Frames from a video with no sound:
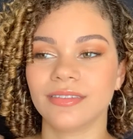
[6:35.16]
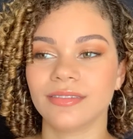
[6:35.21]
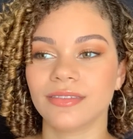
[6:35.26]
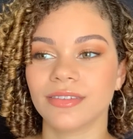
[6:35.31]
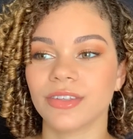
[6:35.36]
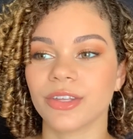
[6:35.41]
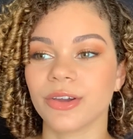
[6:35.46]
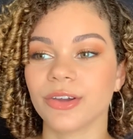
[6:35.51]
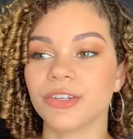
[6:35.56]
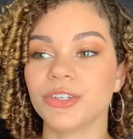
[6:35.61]

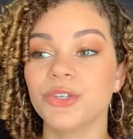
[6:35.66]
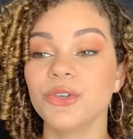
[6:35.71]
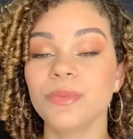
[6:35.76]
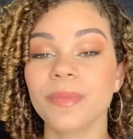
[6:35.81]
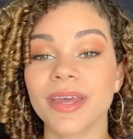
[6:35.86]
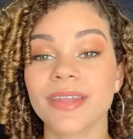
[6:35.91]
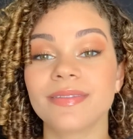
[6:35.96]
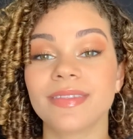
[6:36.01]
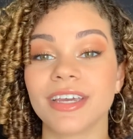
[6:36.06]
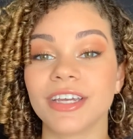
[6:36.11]
There are two
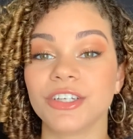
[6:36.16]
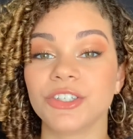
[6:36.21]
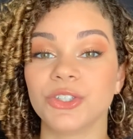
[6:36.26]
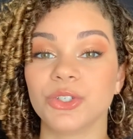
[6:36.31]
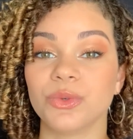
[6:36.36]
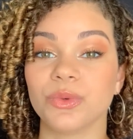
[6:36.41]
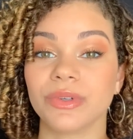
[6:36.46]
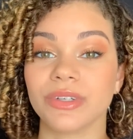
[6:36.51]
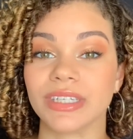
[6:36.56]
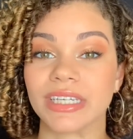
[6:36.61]
main things
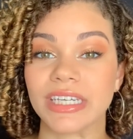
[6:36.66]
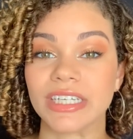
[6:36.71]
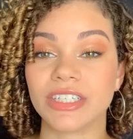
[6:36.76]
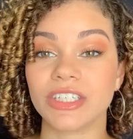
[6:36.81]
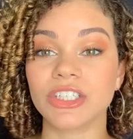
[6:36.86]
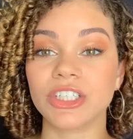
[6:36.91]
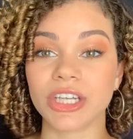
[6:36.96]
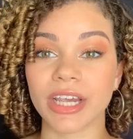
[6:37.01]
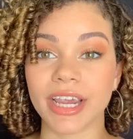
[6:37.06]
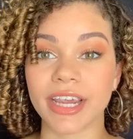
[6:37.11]
you will need to
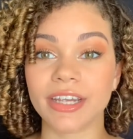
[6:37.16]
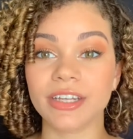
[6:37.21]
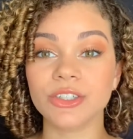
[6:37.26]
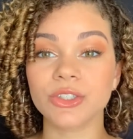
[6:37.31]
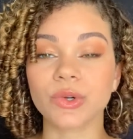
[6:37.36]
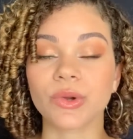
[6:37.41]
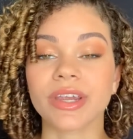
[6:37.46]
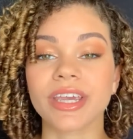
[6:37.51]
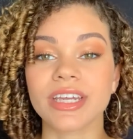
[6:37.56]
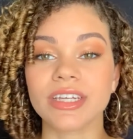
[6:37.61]
change
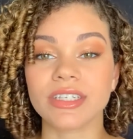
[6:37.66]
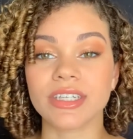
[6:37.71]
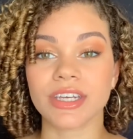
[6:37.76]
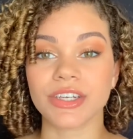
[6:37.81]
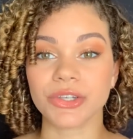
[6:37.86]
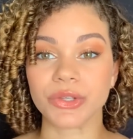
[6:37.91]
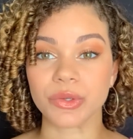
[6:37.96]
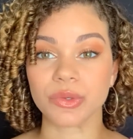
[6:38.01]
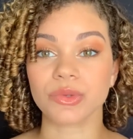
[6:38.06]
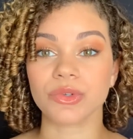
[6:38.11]
or
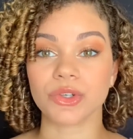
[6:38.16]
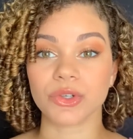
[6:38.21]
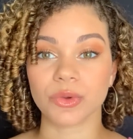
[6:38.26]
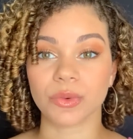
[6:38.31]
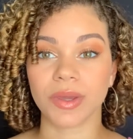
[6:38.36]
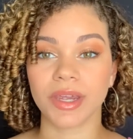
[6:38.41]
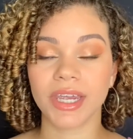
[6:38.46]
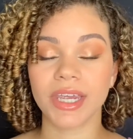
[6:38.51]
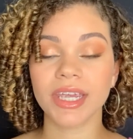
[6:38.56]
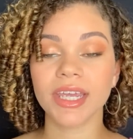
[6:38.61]
continue
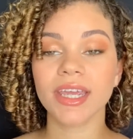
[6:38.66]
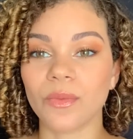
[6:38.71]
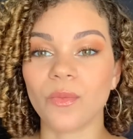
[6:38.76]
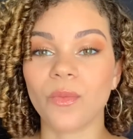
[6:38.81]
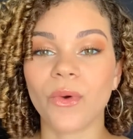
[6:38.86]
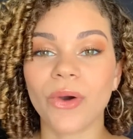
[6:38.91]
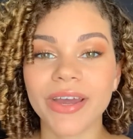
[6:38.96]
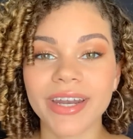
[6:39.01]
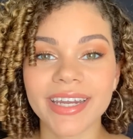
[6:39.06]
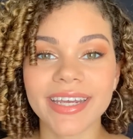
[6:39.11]
doing.
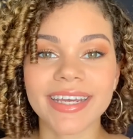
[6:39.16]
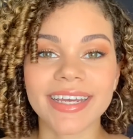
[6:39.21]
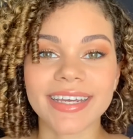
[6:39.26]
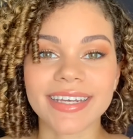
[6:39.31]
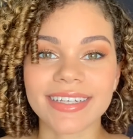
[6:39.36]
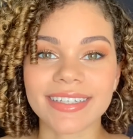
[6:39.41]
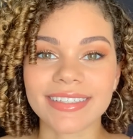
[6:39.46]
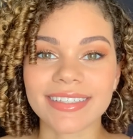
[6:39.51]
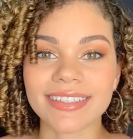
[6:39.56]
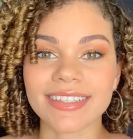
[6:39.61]
One
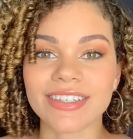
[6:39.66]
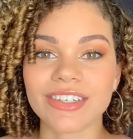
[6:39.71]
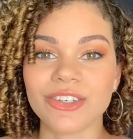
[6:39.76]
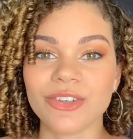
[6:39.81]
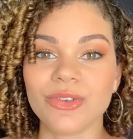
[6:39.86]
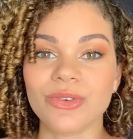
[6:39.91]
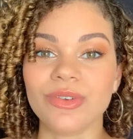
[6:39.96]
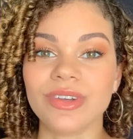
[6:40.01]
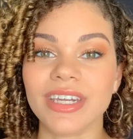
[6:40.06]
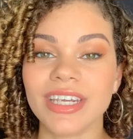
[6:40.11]
is
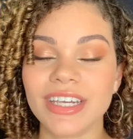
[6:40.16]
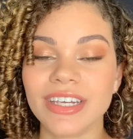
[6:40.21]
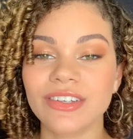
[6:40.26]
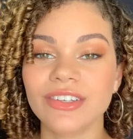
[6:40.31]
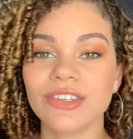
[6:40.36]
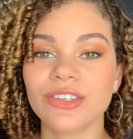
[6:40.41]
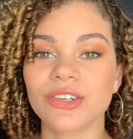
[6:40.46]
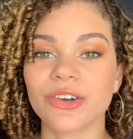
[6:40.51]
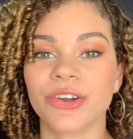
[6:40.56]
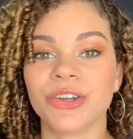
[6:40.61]
you need
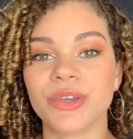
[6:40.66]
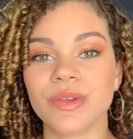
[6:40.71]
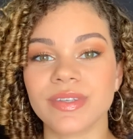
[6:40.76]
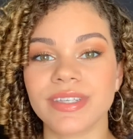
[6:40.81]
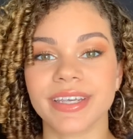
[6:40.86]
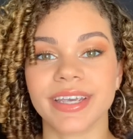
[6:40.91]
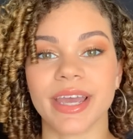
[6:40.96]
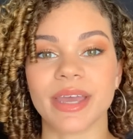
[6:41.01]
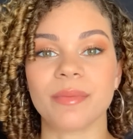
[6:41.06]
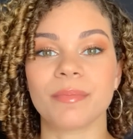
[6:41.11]
to start
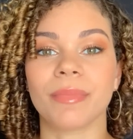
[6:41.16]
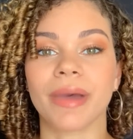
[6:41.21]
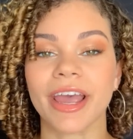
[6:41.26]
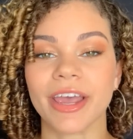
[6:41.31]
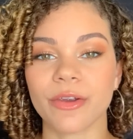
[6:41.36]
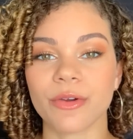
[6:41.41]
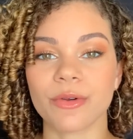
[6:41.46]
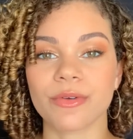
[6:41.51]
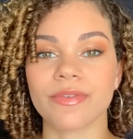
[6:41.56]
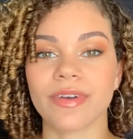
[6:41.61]
using a
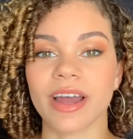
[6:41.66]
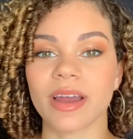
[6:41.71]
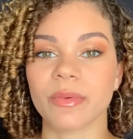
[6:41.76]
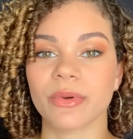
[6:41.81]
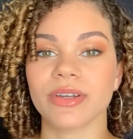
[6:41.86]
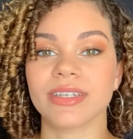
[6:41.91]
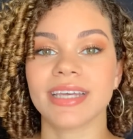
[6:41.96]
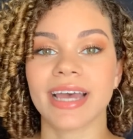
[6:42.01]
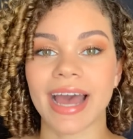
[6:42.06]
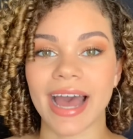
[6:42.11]

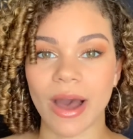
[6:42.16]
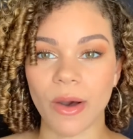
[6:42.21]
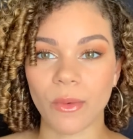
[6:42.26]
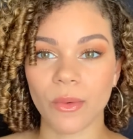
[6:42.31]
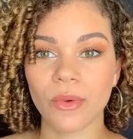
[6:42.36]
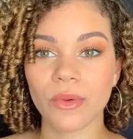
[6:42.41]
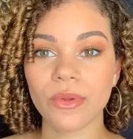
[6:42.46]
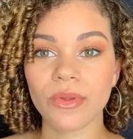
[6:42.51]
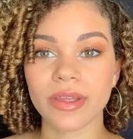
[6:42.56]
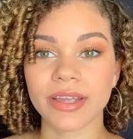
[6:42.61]
microfiber
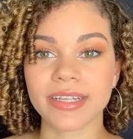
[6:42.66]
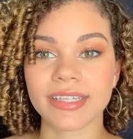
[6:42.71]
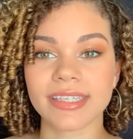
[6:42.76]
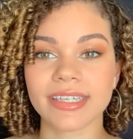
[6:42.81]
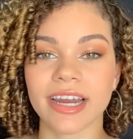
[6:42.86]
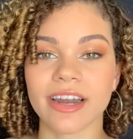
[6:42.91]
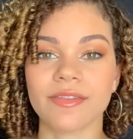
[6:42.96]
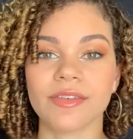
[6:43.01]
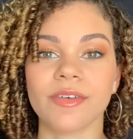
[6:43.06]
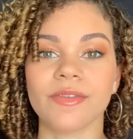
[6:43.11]
towel
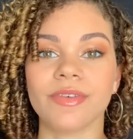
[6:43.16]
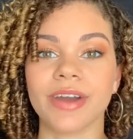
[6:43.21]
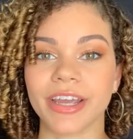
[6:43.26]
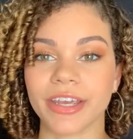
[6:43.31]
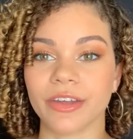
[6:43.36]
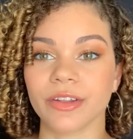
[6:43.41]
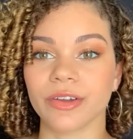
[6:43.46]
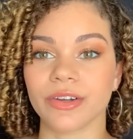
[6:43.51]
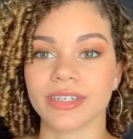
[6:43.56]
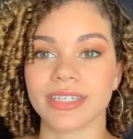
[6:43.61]
instead of a
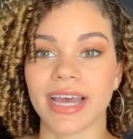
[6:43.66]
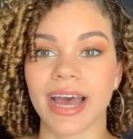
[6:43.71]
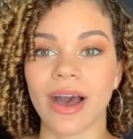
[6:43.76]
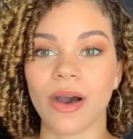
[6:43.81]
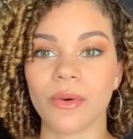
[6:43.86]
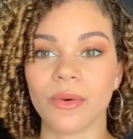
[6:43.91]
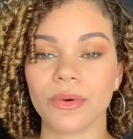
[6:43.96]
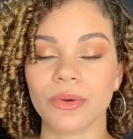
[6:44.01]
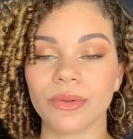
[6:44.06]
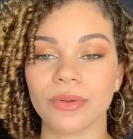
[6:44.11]
regular
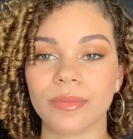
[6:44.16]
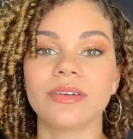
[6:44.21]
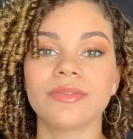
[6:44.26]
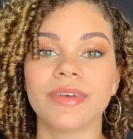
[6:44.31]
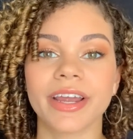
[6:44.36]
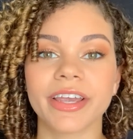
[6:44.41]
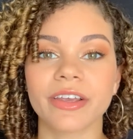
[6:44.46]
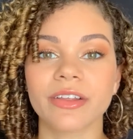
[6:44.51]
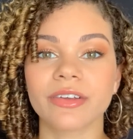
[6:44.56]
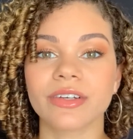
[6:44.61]
towel.
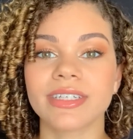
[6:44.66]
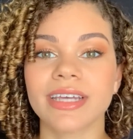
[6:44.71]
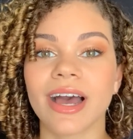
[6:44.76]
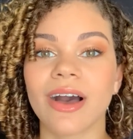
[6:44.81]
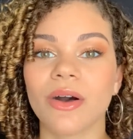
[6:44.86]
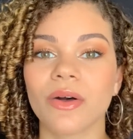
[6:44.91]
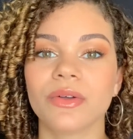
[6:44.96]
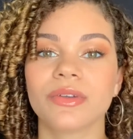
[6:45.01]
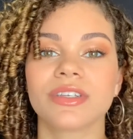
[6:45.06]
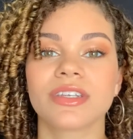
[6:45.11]
Regular
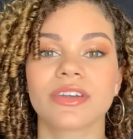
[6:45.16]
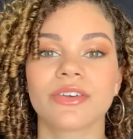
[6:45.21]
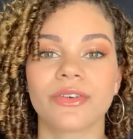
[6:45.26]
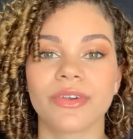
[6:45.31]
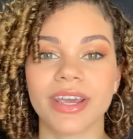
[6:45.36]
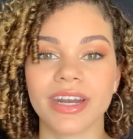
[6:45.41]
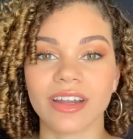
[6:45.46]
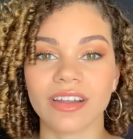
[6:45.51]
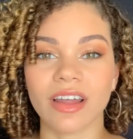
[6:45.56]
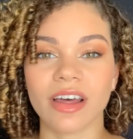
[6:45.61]
towels
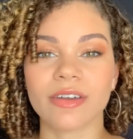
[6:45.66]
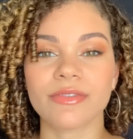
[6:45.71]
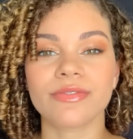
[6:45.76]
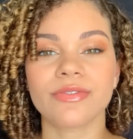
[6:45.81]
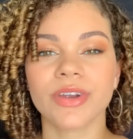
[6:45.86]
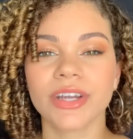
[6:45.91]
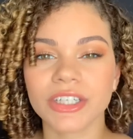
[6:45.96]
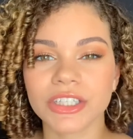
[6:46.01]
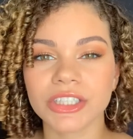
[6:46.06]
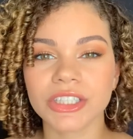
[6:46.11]
create a lot of
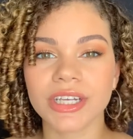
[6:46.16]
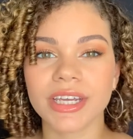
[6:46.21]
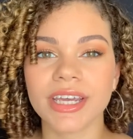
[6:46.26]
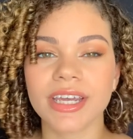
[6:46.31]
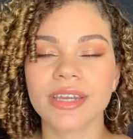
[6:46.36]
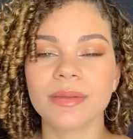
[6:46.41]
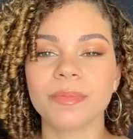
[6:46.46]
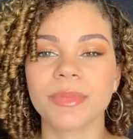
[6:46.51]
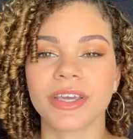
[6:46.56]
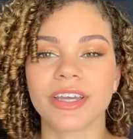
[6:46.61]

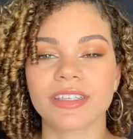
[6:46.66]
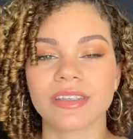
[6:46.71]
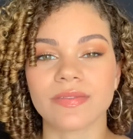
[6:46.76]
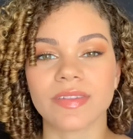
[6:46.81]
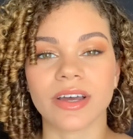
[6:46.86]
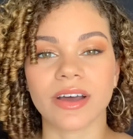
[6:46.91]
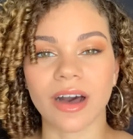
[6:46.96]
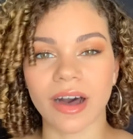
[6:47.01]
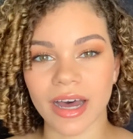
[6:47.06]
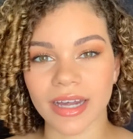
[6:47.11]
friction because of
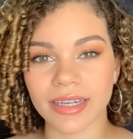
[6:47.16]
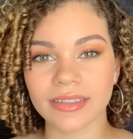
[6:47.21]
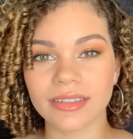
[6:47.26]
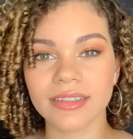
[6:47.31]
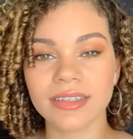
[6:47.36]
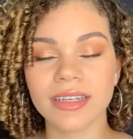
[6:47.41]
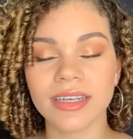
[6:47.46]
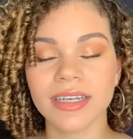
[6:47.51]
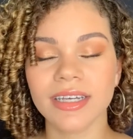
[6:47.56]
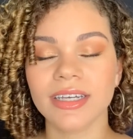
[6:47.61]
the
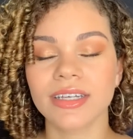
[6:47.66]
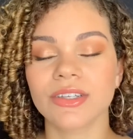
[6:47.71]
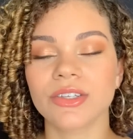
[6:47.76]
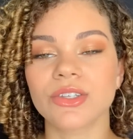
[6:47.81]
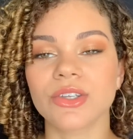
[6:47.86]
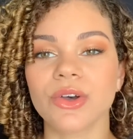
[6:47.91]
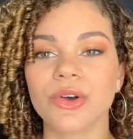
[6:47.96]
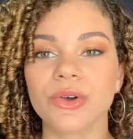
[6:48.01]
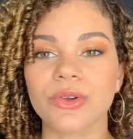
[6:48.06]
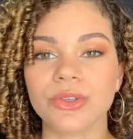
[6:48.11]
cotton,
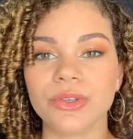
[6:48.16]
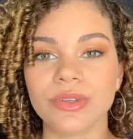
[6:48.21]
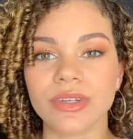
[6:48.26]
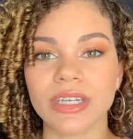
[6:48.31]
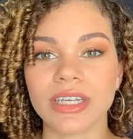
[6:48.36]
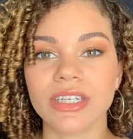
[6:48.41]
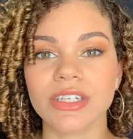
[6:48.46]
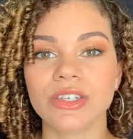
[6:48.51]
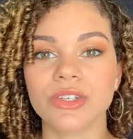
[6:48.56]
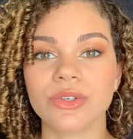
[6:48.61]
so you
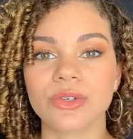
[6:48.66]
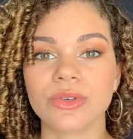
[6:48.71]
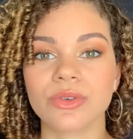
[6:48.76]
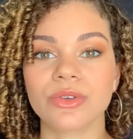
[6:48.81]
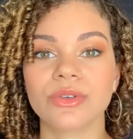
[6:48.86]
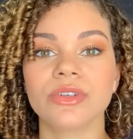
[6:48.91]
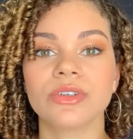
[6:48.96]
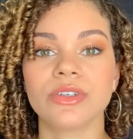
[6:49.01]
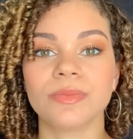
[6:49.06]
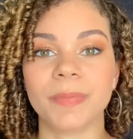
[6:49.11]
need
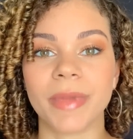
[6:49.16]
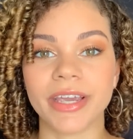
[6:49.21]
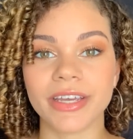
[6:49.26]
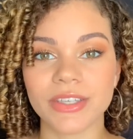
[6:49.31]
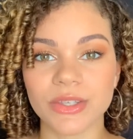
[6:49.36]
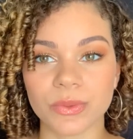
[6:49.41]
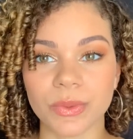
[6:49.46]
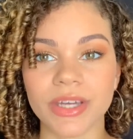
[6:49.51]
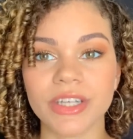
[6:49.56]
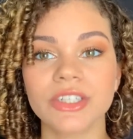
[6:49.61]
to make a
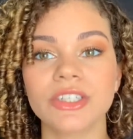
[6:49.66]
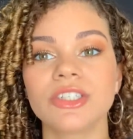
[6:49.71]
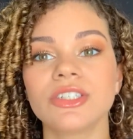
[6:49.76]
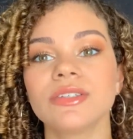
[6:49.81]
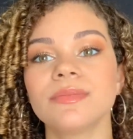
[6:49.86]
switch